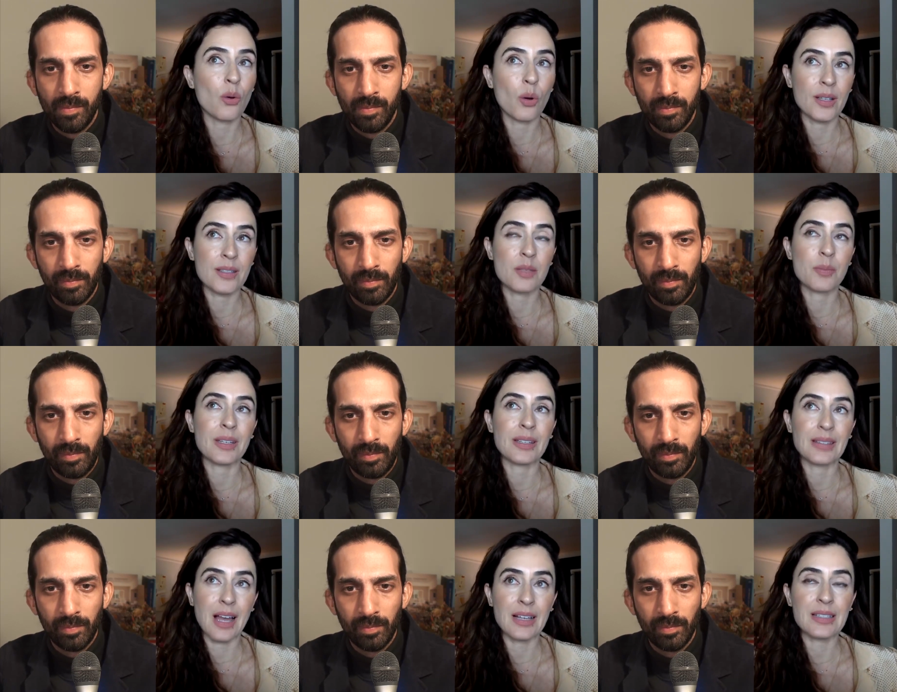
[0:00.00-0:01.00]
Speaker 1: going to be
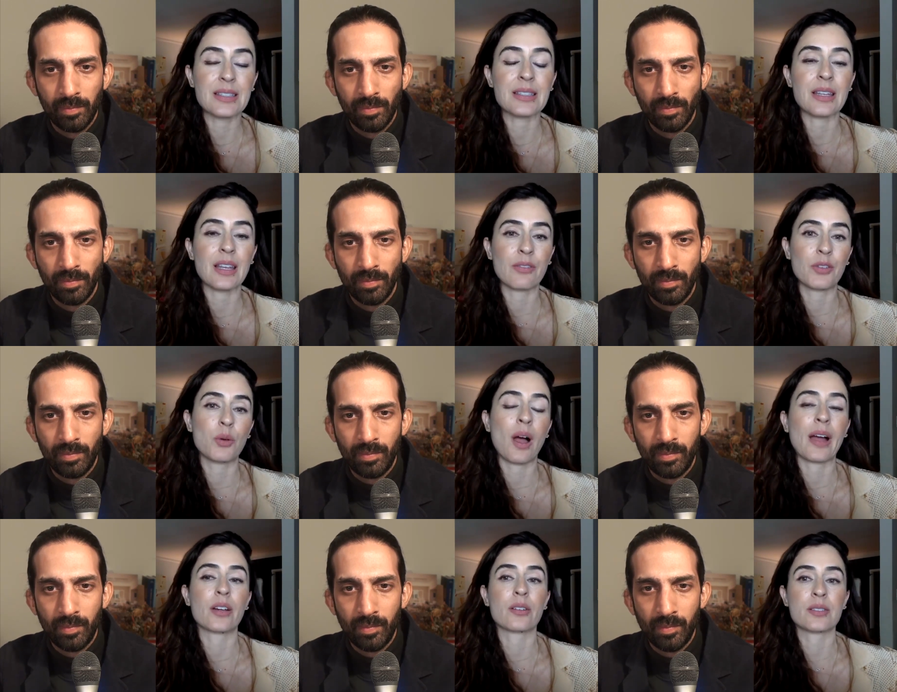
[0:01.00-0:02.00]
less if you
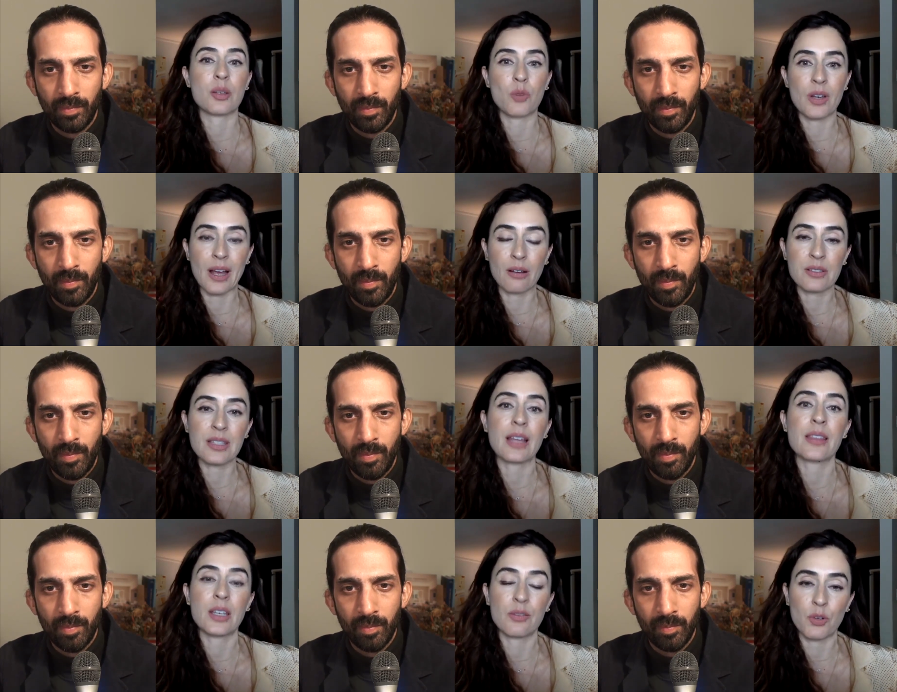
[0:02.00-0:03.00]
hire someone outside
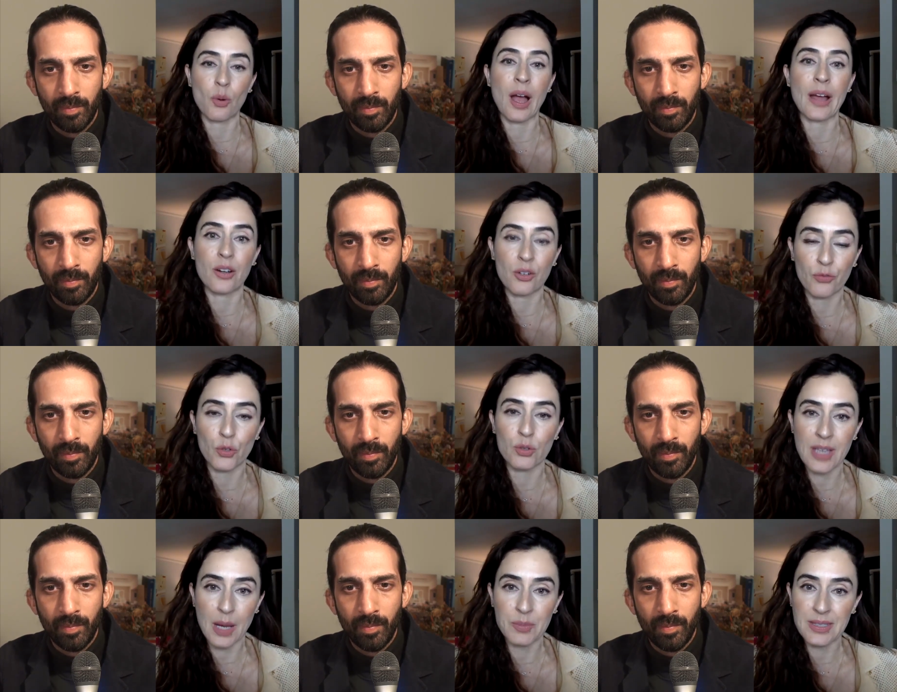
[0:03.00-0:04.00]
than if you hired a full
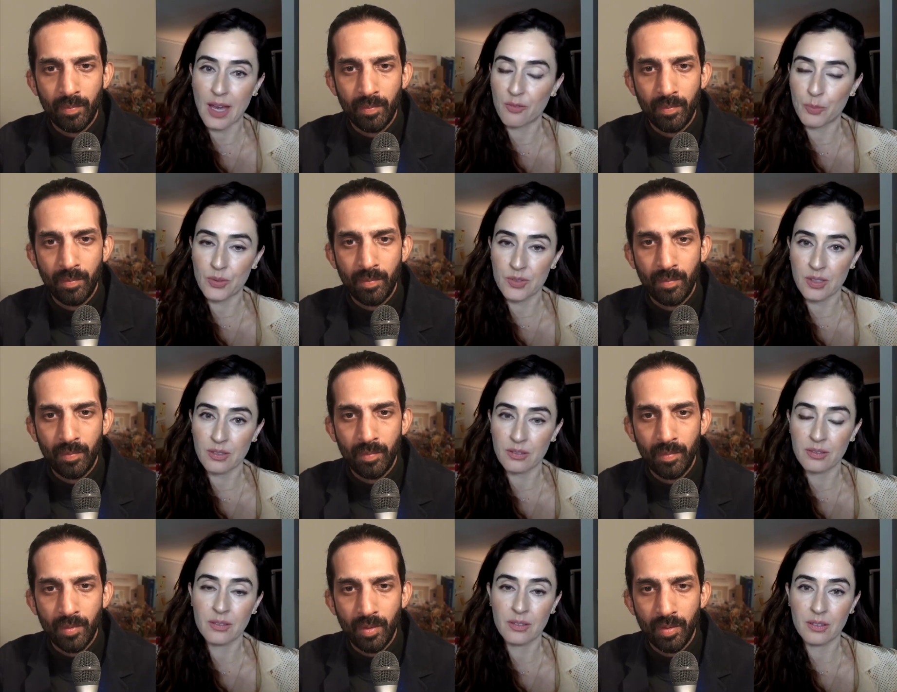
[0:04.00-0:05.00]
time staff person.
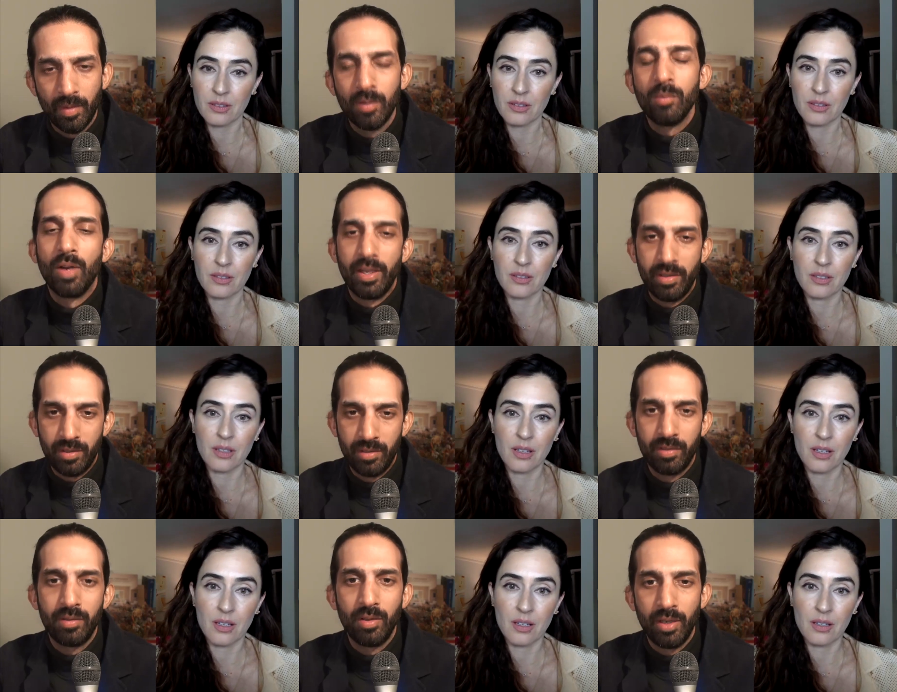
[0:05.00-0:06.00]
Speaker 2: Right.
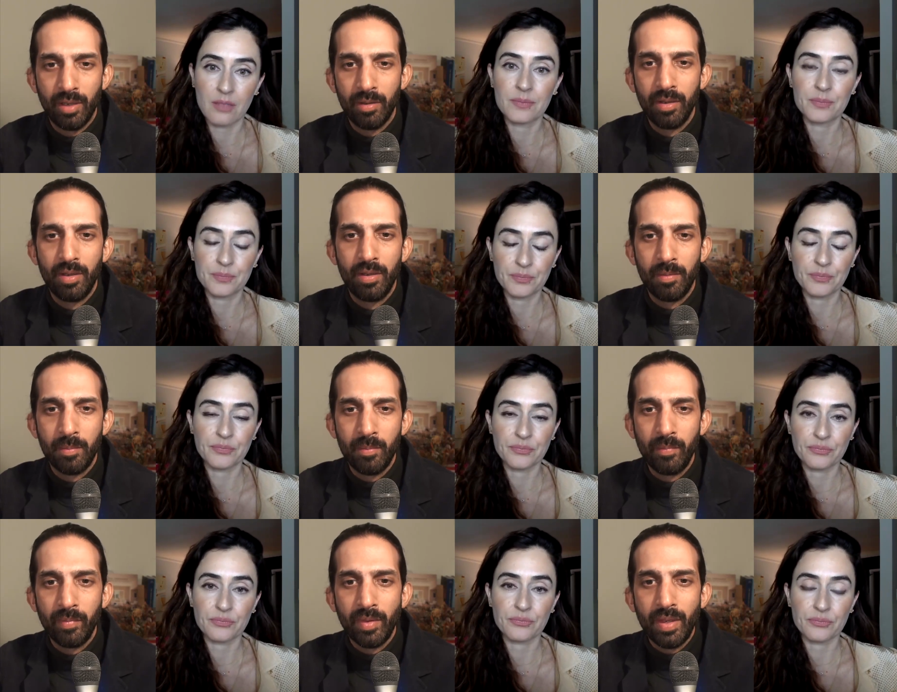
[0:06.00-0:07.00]
Got it.
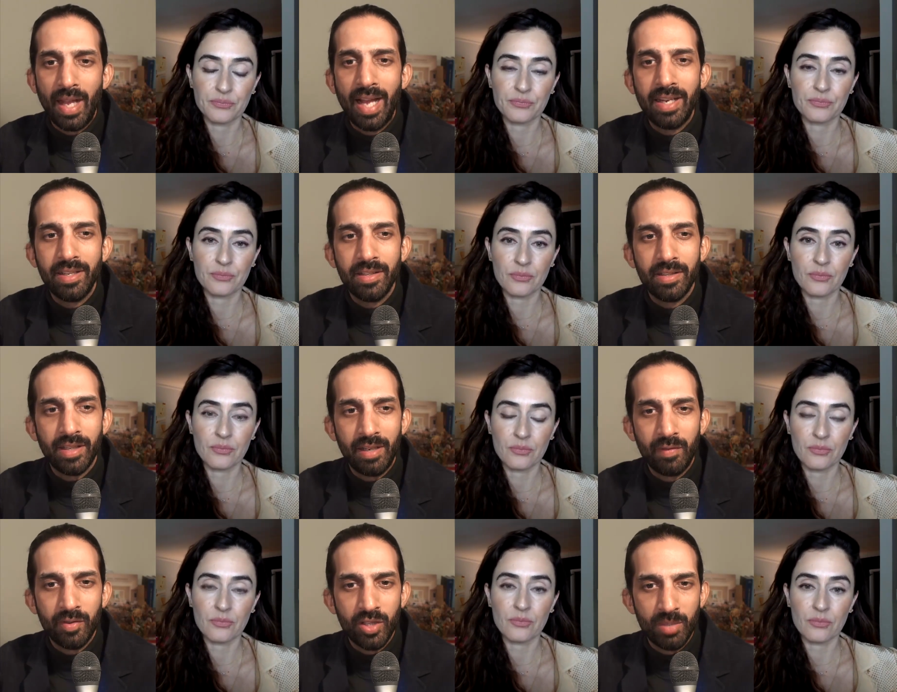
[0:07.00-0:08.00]
And and
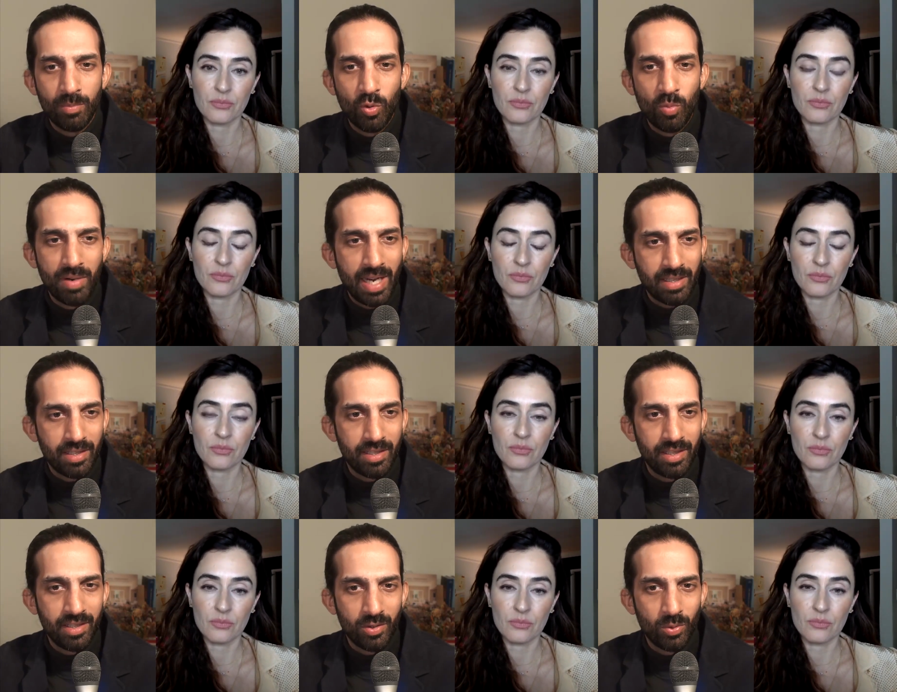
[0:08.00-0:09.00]
for small
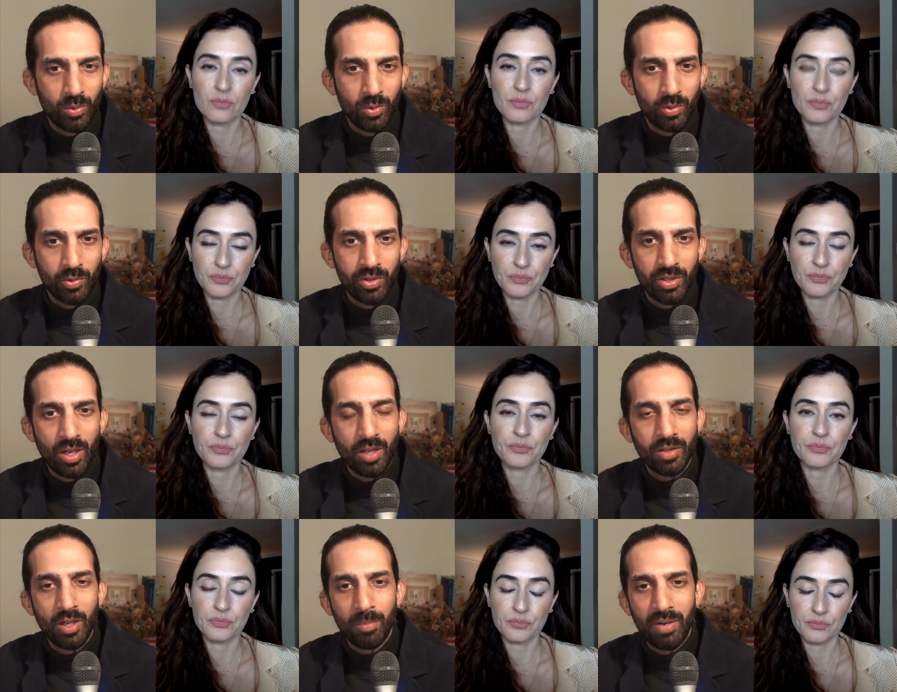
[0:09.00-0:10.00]
practices or
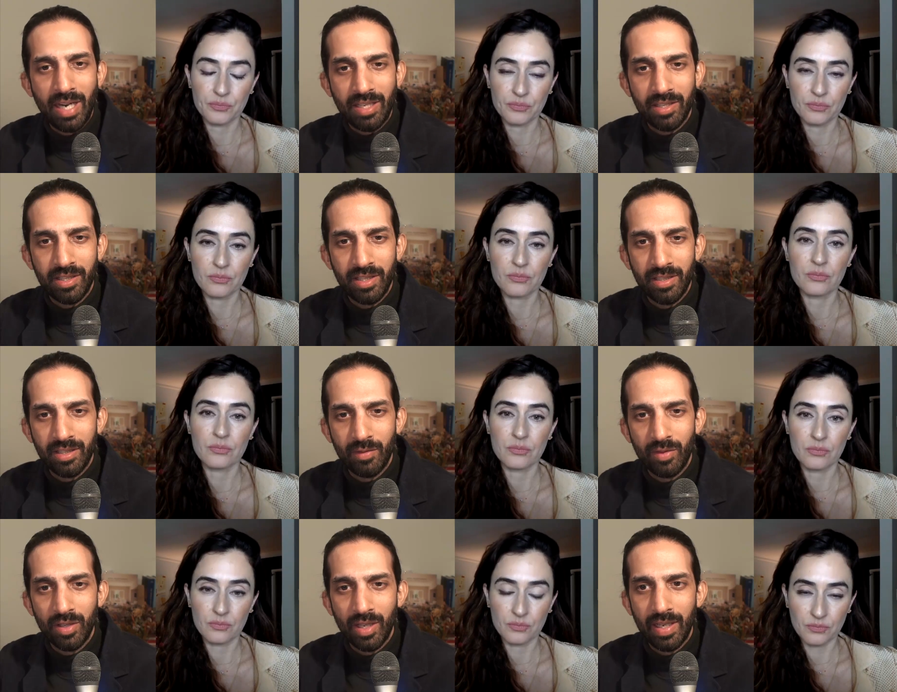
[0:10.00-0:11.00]
startup practices, if
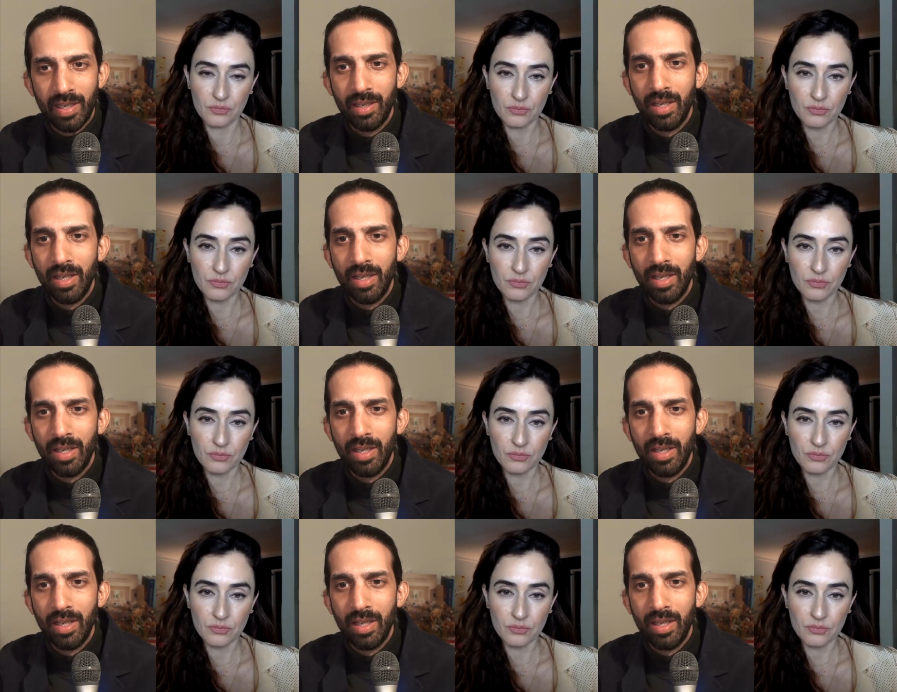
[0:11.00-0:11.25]
you like,